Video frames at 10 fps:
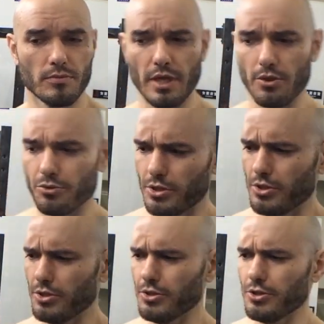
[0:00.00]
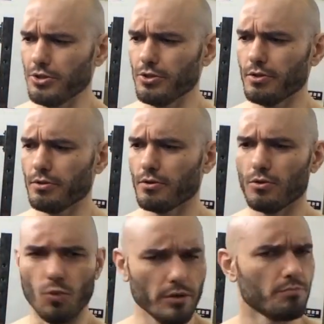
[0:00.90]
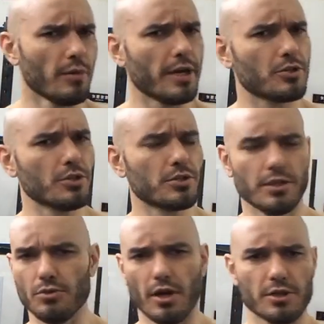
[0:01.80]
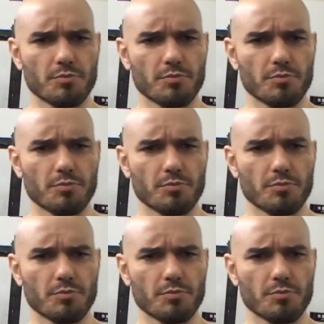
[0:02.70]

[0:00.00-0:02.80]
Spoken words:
Now, he won matches and he lost